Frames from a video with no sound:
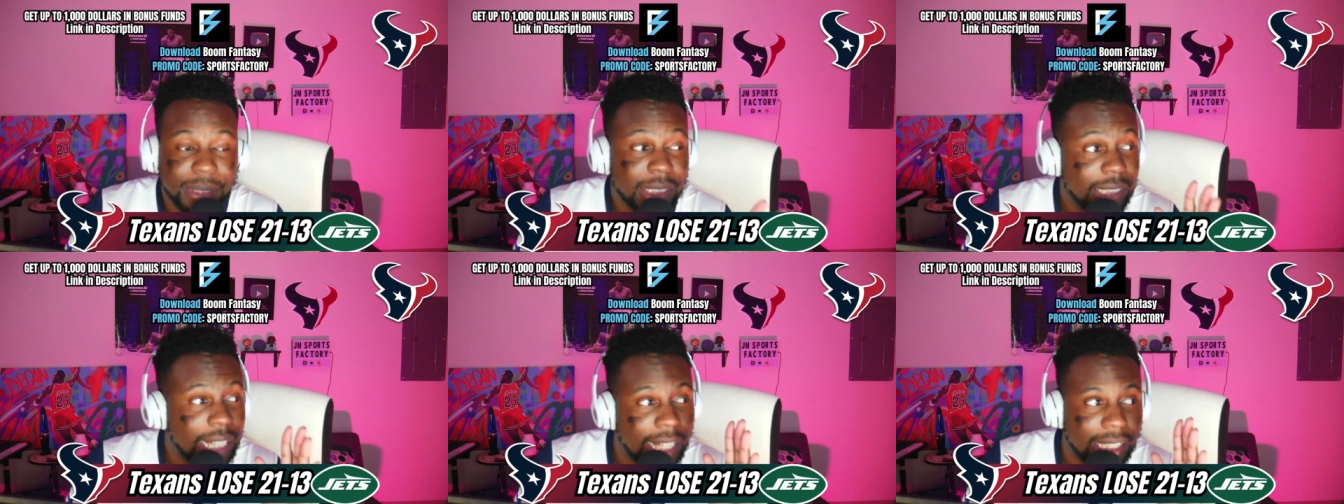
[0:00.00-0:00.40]

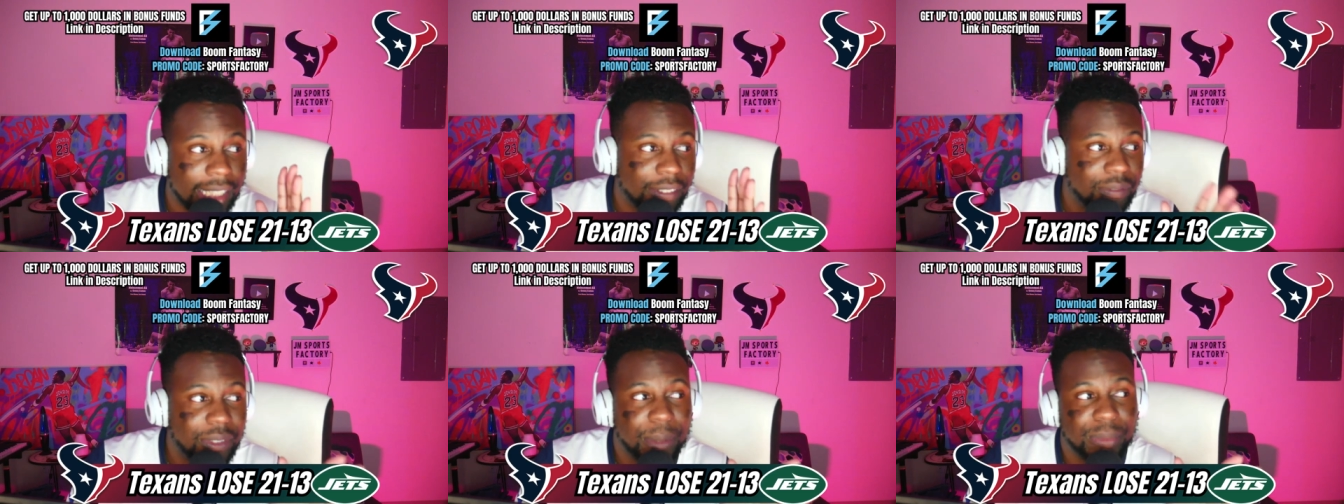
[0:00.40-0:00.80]
That
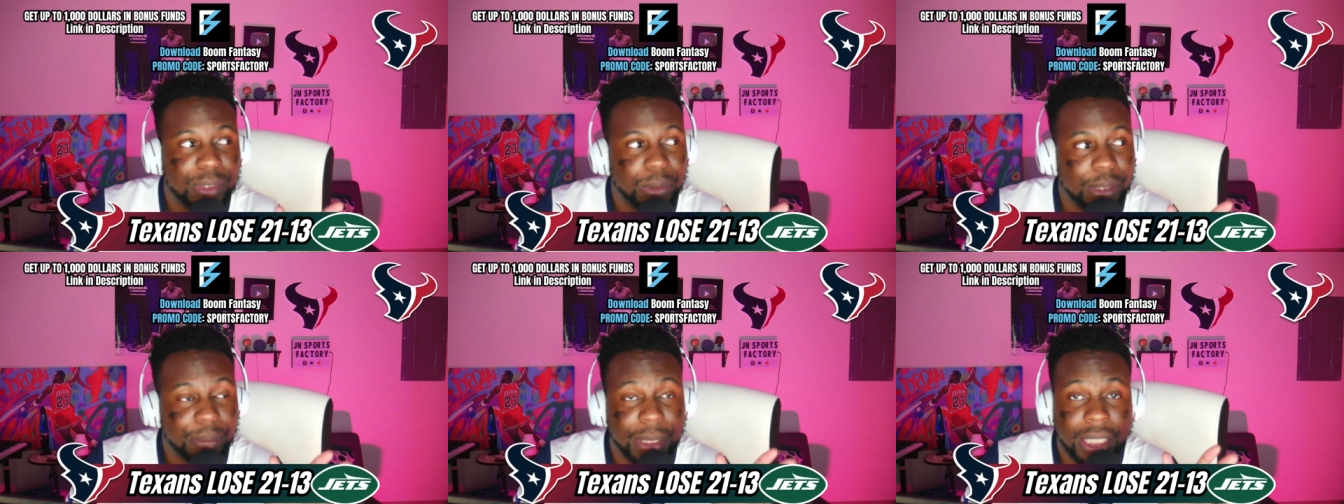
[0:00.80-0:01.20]
lived up
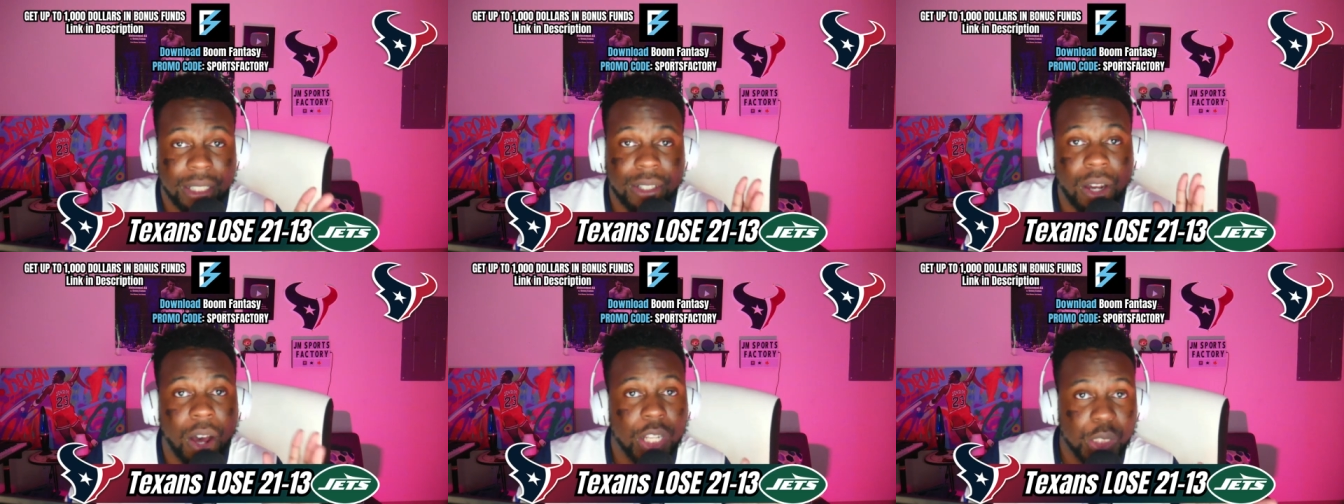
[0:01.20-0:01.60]
to it being
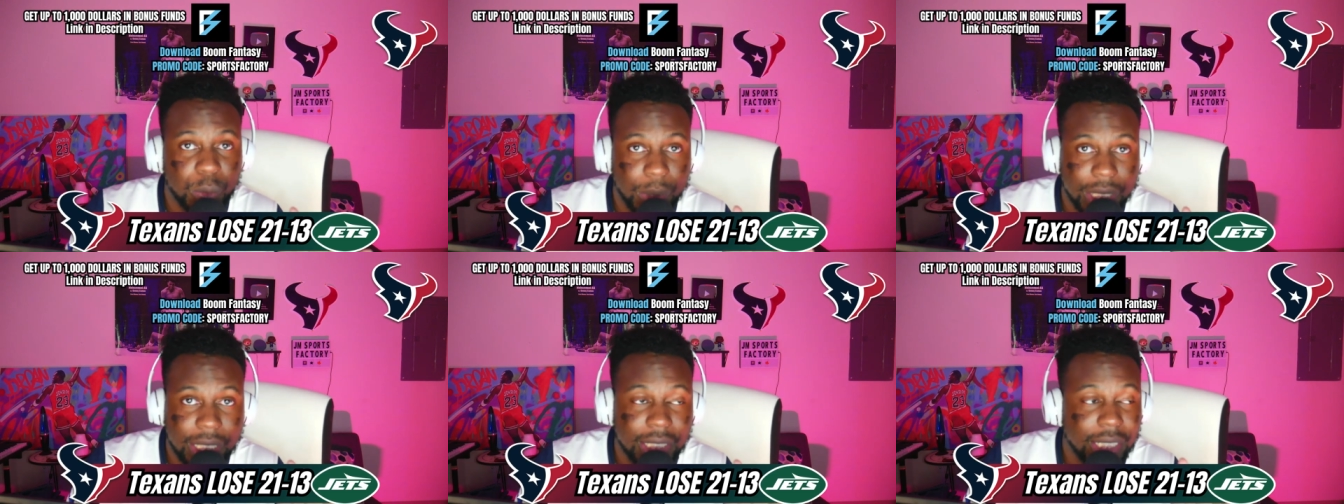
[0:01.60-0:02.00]
on
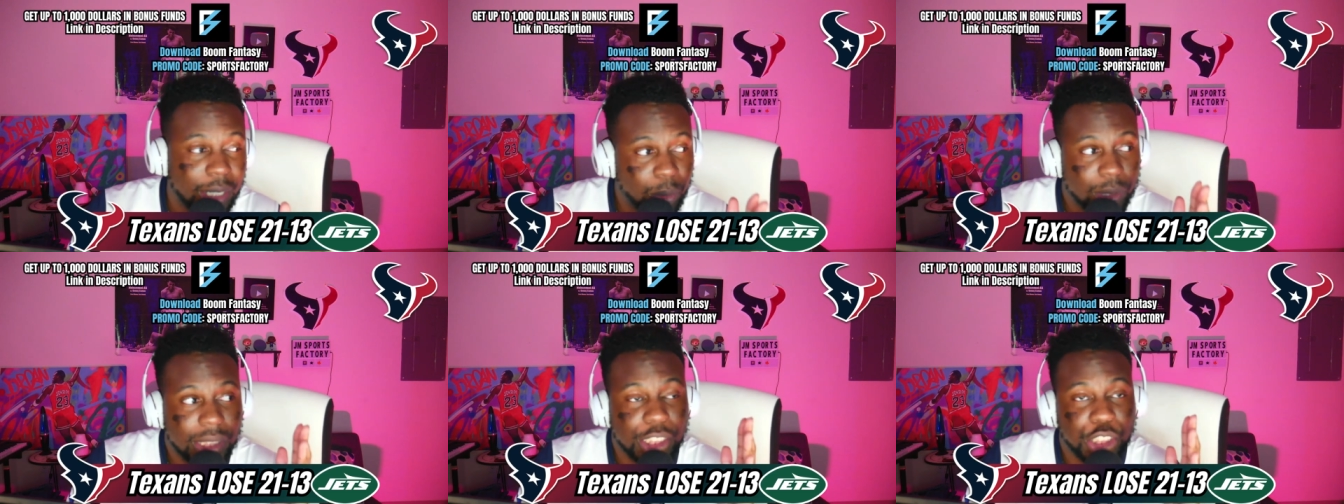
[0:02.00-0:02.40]
Halloween. It
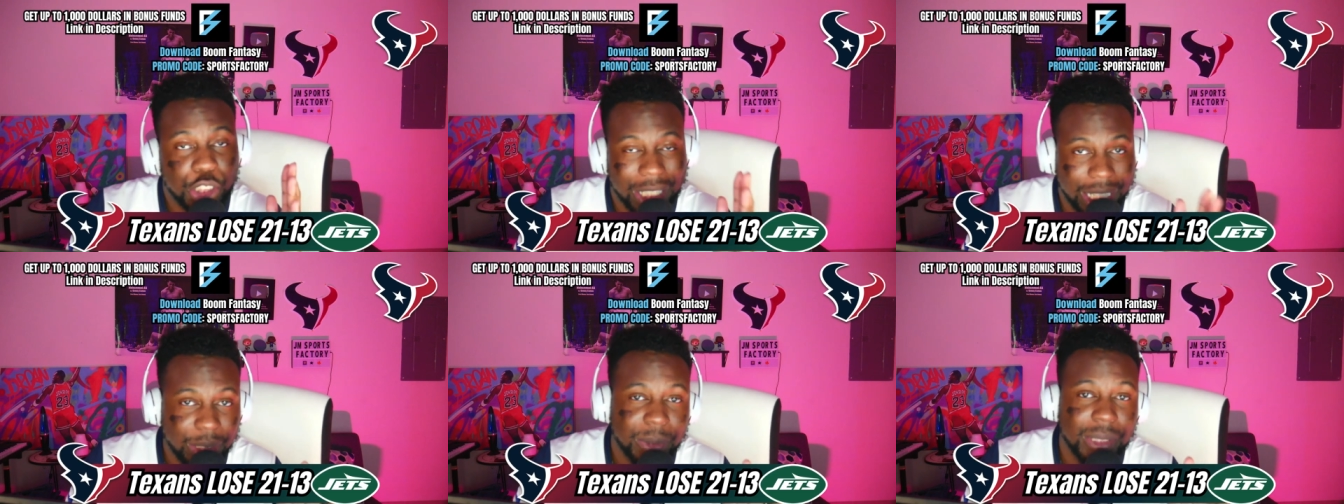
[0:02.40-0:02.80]
was
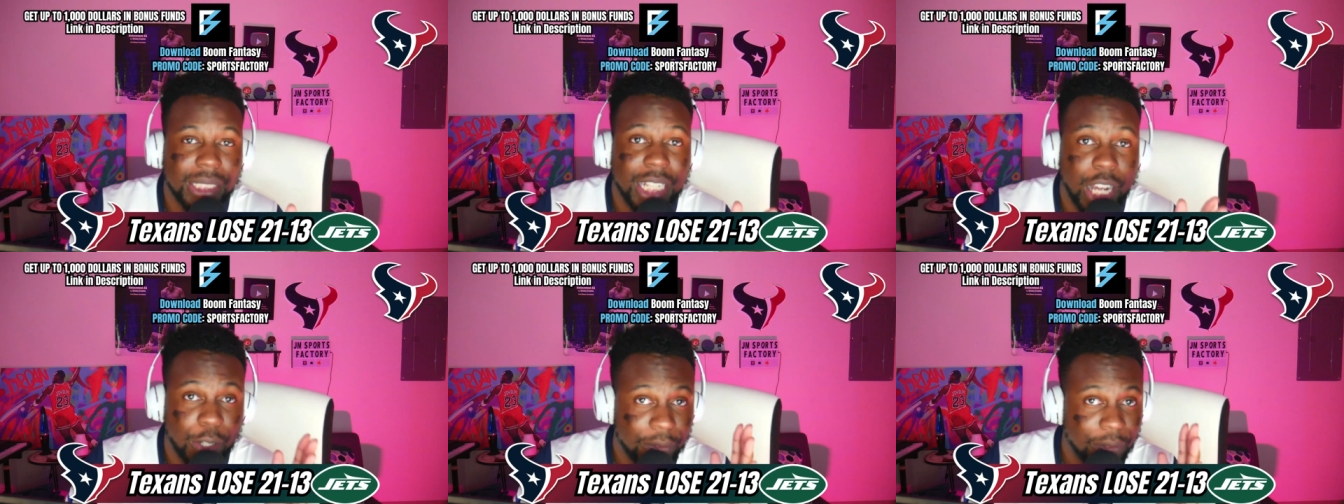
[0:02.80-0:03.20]
genuinely
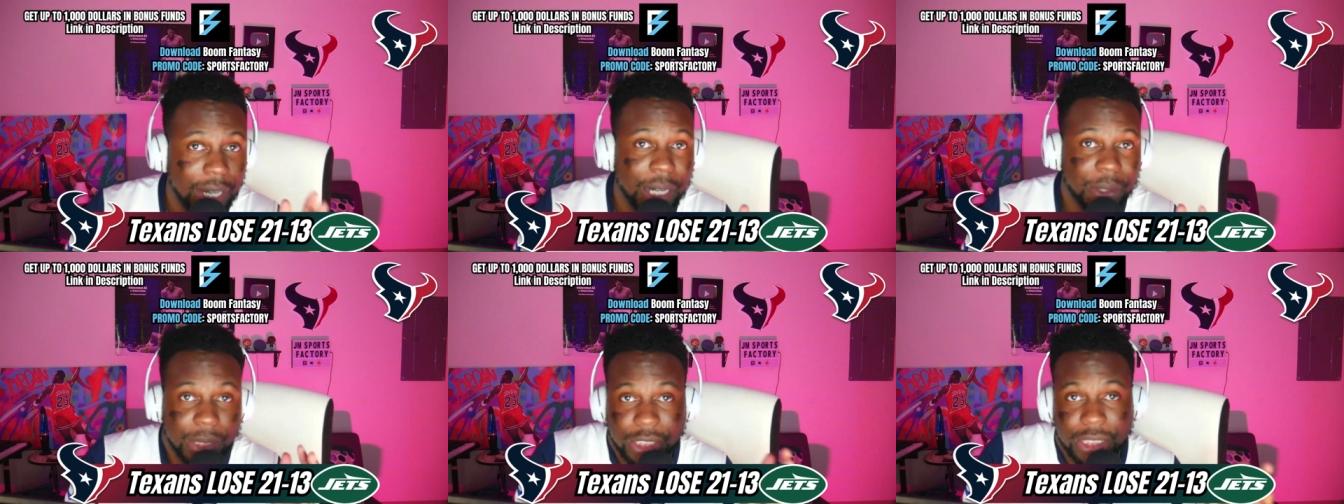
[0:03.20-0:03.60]
a
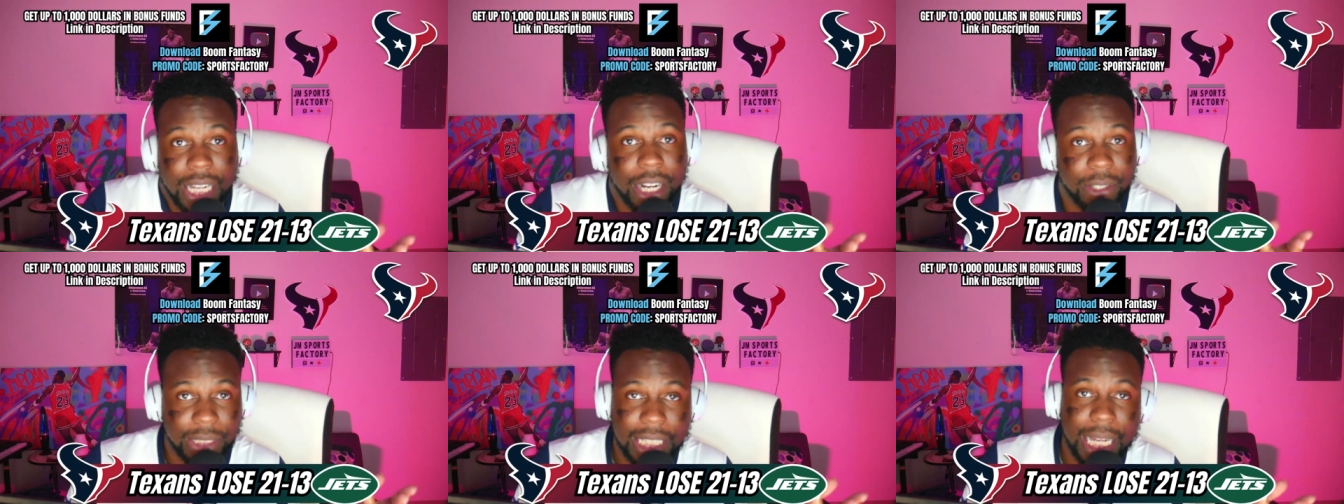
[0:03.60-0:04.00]
very
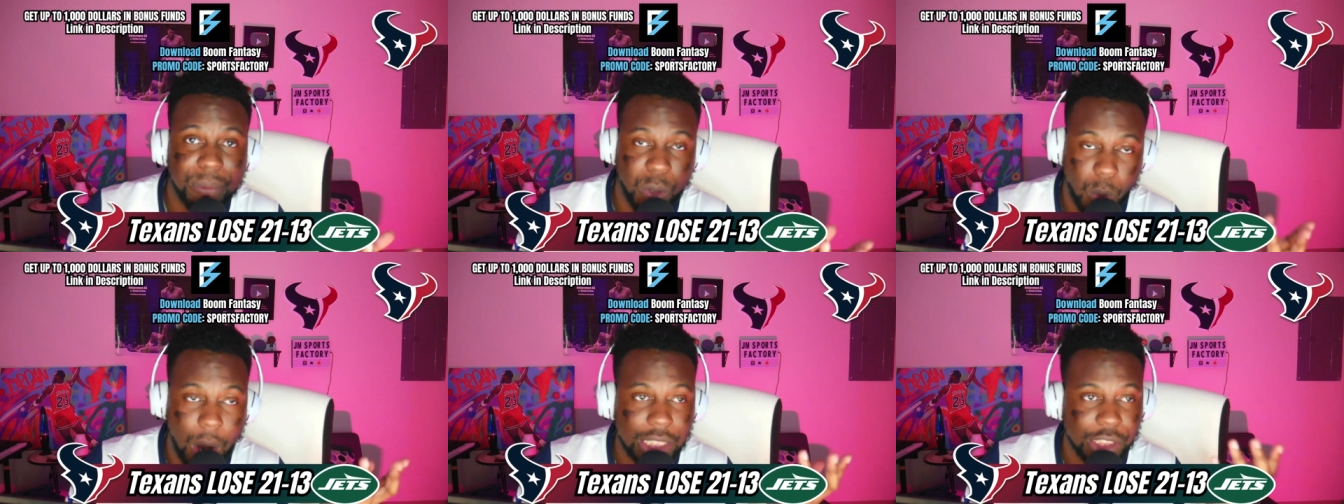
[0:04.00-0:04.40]
scary game to
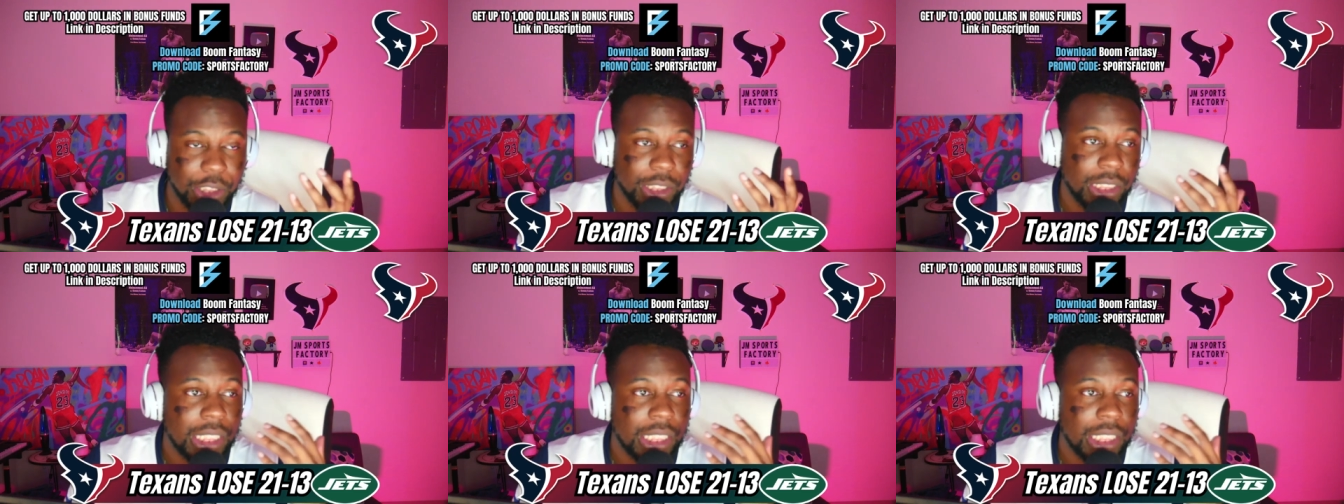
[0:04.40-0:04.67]
watch.